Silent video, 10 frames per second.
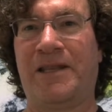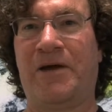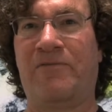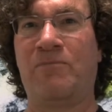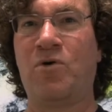
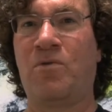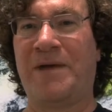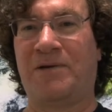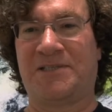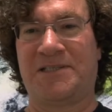Now, if more
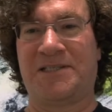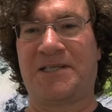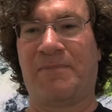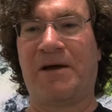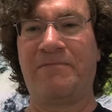melts in
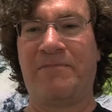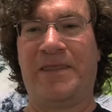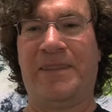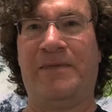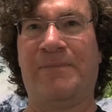summer,
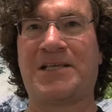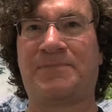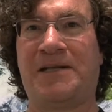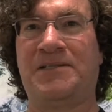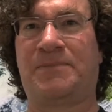then the mass
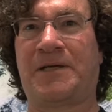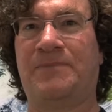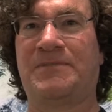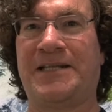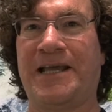balance
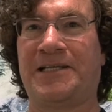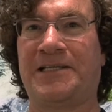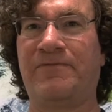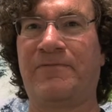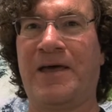becomes
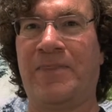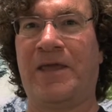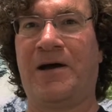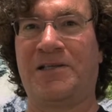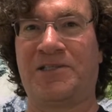negative and
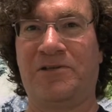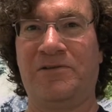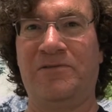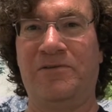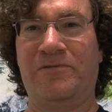the ice
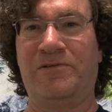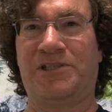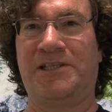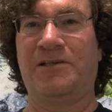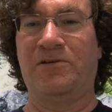
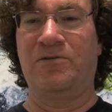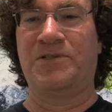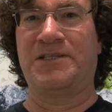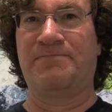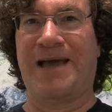sheet
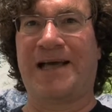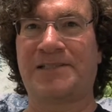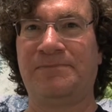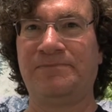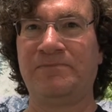loses
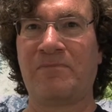mass.